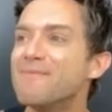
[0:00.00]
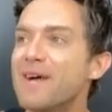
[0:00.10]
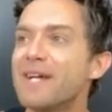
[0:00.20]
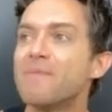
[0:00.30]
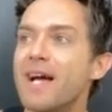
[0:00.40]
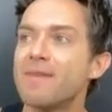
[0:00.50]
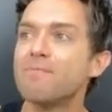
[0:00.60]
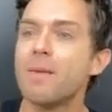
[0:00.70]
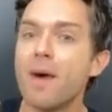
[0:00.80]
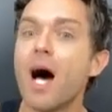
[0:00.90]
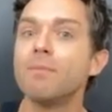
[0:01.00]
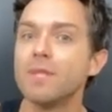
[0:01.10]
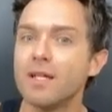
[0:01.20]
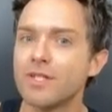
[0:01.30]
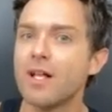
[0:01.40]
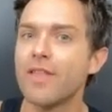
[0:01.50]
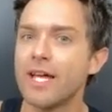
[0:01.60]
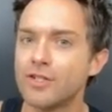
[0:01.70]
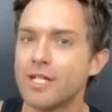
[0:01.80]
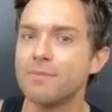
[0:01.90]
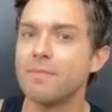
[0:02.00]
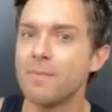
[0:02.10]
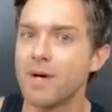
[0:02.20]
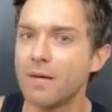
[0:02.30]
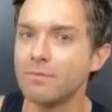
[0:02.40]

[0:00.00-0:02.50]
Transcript: like my mom loves all that shit. My mom